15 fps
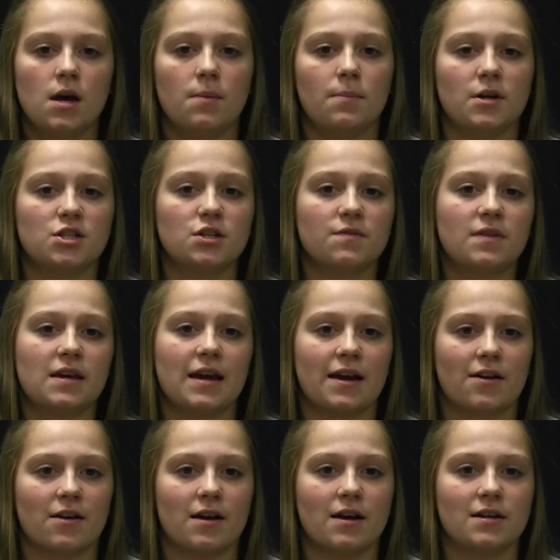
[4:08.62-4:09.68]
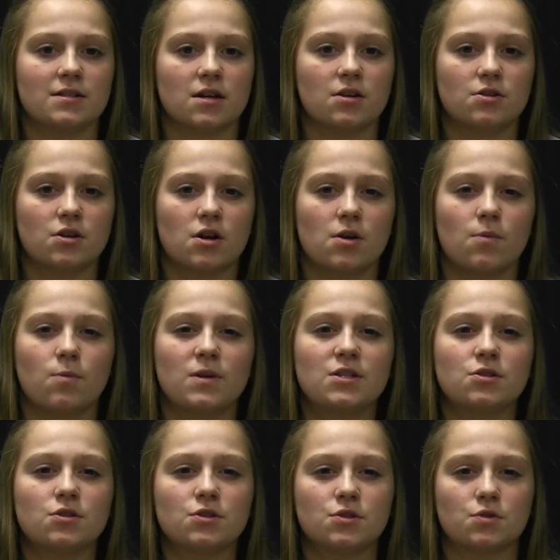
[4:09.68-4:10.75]
Much of the area is under a
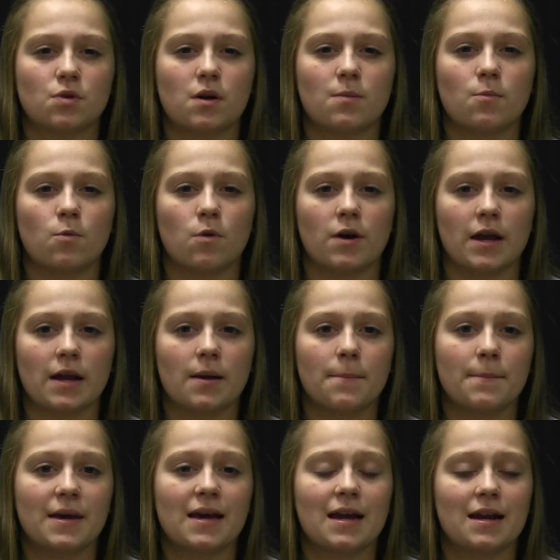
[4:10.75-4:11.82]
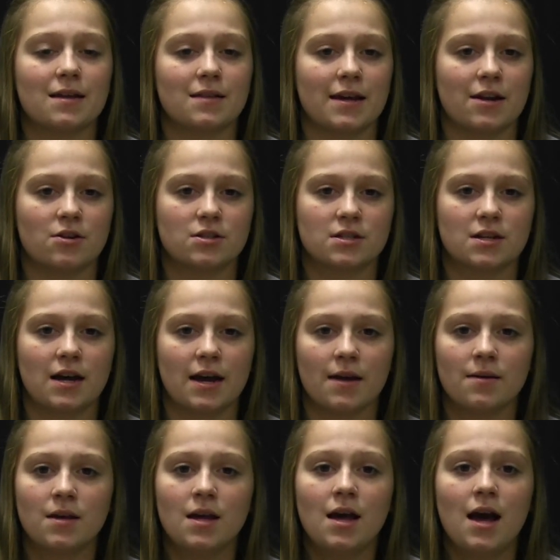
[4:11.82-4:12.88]
winter storm warning beginning later tonight.
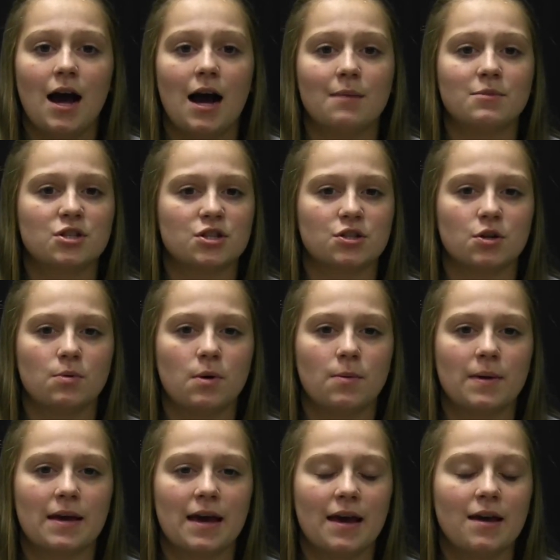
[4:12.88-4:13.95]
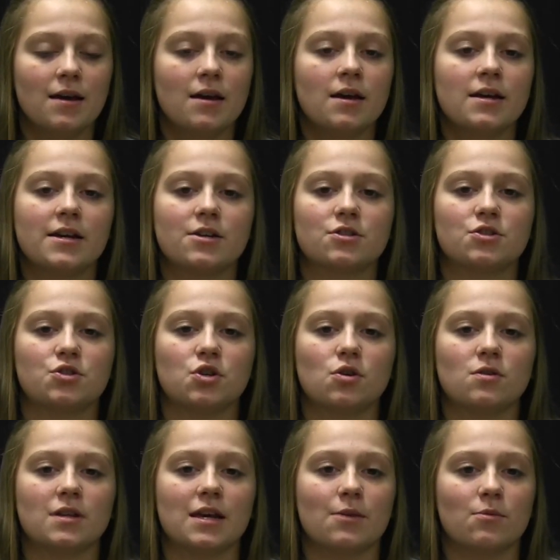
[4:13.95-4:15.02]
How much snow will we get? Here's
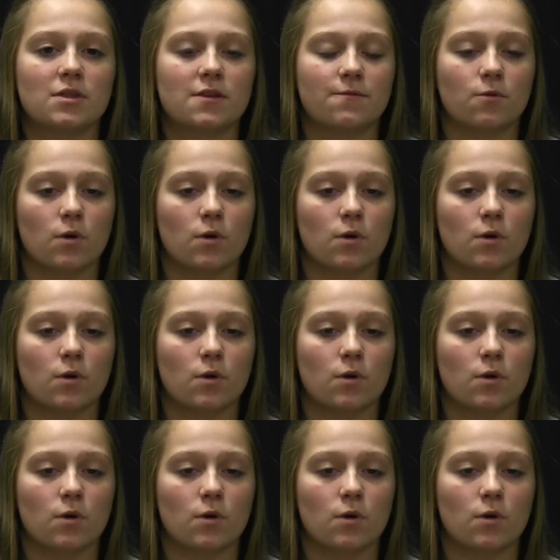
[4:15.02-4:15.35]
Jolie with the